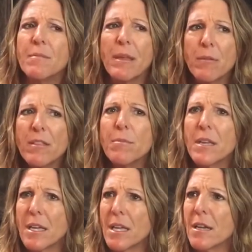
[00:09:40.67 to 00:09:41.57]
maybe in the
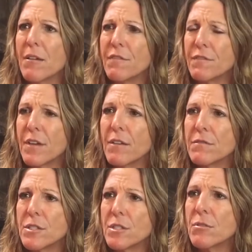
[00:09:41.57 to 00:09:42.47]
beginning of
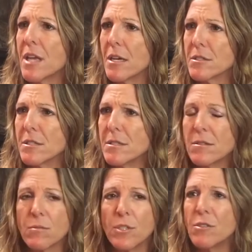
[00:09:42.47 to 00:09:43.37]
of the
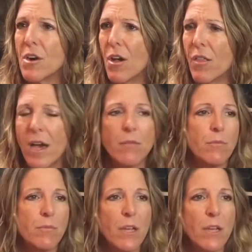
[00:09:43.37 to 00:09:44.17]
2000s. What do you call that?